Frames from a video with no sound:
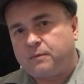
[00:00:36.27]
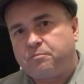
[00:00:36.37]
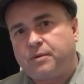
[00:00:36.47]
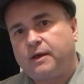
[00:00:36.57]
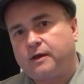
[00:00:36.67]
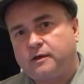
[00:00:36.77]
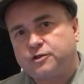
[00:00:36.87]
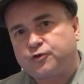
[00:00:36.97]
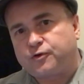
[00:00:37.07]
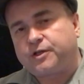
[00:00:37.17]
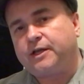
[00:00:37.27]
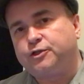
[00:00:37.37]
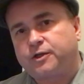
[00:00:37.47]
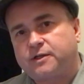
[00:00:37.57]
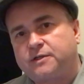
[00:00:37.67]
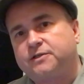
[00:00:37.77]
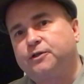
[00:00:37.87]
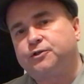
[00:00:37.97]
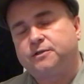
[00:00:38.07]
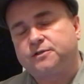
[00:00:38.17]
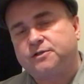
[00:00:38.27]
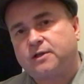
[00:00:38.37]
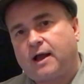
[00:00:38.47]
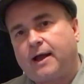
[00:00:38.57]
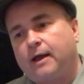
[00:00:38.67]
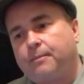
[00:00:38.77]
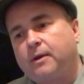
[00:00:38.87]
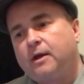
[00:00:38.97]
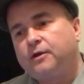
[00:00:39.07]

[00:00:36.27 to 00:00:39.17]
big strategic decisions high up